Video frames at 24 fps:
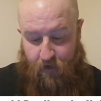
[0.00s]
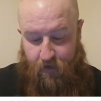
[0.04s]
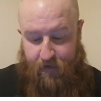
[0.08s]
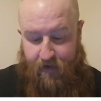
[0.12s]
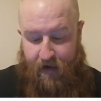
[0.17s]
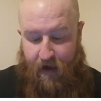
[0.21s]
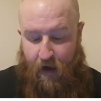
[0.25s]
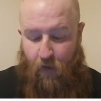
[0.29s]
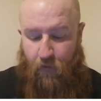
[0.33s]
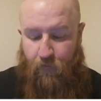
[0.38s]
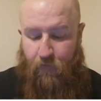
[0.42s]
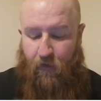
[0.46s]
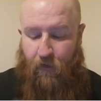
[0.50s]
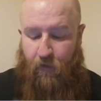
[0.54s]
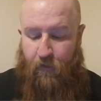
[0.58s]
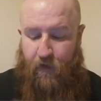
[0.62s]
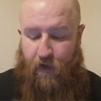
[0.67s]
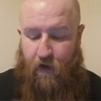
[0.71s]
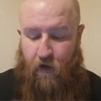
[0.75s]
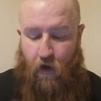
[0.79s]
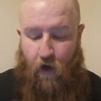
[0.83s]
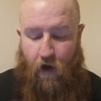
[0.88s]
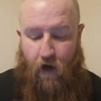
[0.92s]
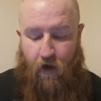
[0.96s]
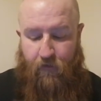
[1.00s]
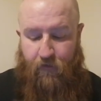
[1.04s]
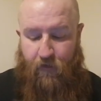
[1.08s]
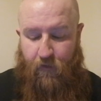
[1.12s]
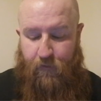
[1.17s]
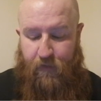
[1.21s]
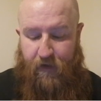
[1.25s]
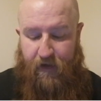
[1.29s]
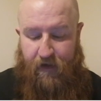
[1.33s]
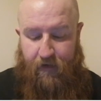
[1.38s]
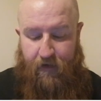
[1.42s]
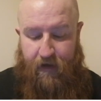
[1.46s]
And now, following a Court of
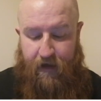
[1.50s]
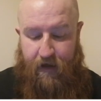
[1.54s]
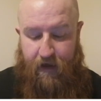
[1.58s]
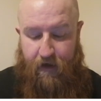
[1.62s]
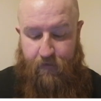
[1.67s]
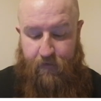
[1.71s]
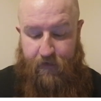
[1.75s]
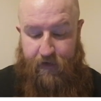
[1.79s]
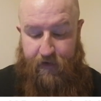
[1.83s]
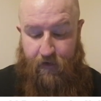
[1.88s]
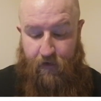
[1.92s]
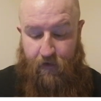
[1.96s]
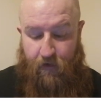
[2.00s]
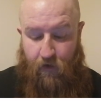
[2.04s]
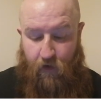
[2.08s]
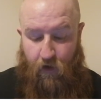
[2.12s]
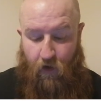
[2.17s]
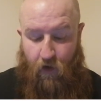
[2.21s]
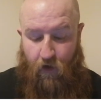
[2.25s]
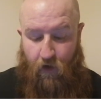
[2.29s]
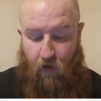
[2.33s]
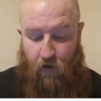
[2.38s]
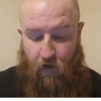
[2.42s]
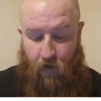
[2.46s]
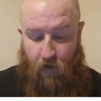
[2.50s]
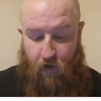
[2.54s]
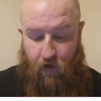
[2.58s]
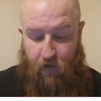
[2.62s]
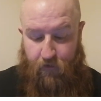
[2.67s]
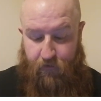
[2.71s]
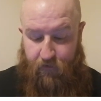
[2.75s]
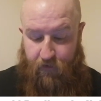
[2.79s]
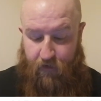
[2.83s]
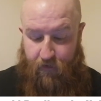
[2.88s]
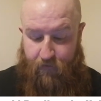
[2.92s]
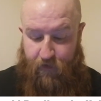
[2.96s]
Appeal hearing, law
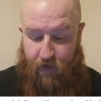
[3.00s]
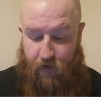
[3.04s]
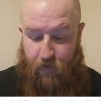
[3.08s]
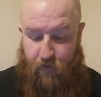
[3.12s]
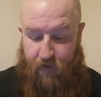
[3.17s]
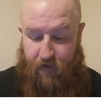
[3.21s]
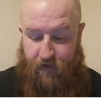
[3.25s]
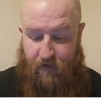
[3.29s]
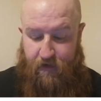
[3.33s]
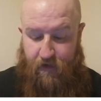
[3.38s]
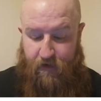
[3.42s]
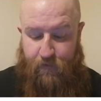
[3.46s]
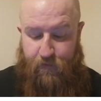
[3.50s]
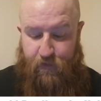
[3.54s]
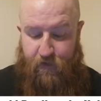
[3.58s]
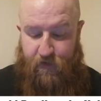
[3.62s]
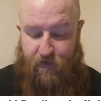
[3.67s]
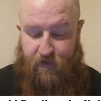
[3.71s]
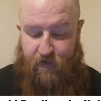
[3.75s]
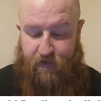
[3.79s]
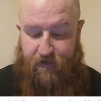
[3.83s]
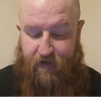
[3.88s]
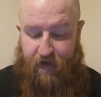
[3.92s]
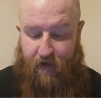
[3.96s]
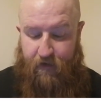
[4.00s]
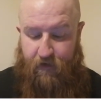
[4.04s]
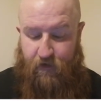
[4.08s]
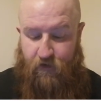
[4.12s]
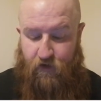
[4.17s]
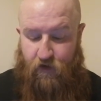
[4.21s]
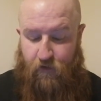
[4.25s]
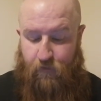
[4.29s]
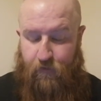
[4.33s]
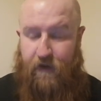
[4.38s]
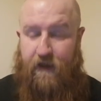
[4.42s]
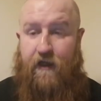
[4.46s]
lords have agreed that the prison sentence
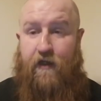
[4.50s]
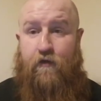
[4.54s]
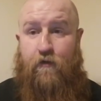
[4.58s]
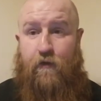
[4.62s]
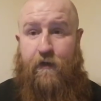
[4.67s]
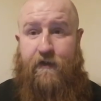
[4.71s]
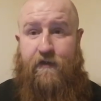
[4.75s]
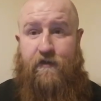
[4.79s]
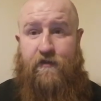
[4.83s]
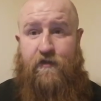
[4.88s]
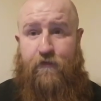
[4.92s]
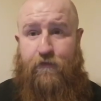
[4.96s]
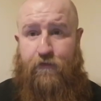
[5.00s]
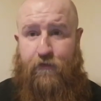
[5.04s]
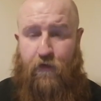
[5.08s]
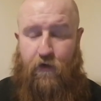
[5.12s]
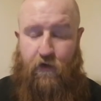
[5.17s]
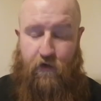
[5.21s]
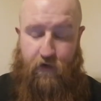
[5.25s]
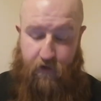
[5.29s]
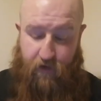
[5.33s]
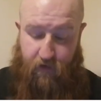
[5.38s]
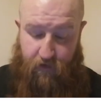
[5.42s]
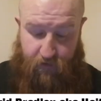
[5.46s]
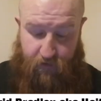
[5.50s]
should be increased to 4